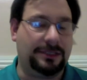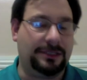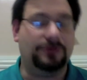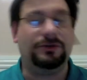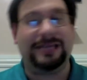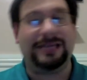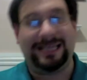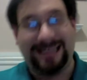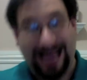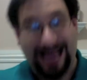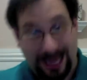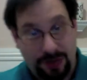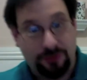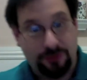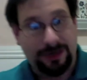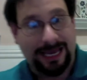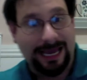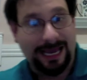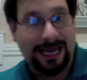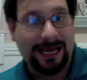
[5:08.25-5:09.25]
You can
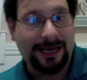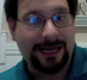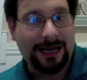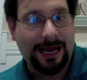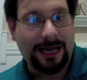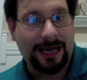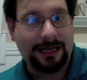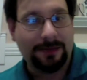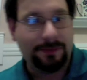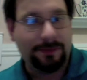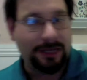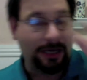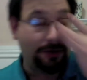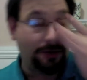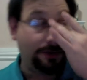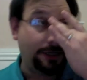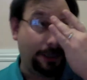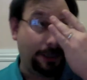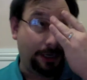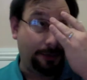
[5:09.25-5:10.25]
add them together
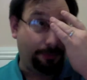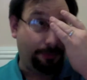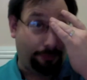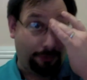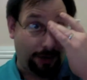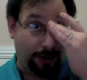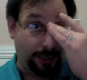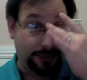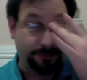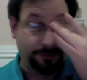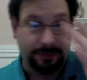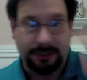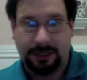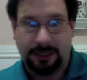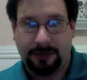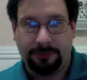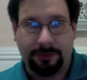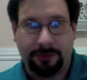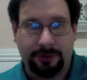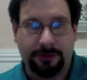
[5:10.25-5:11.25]
to get an approximate
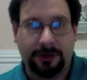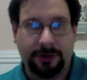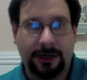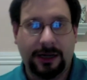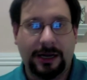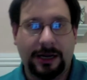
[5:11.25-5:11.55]
number,